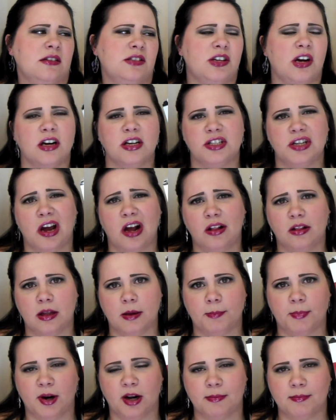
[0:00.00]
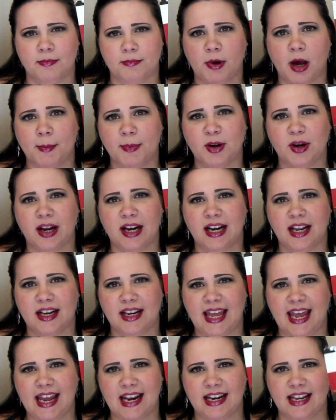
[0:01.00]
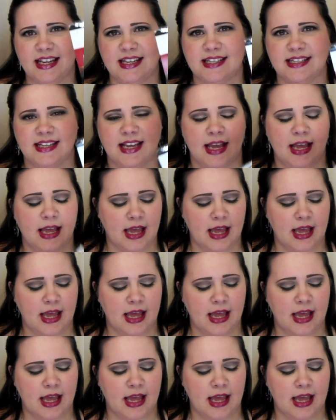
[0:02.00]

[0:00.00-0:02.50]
dark chocolate pomegranate candies.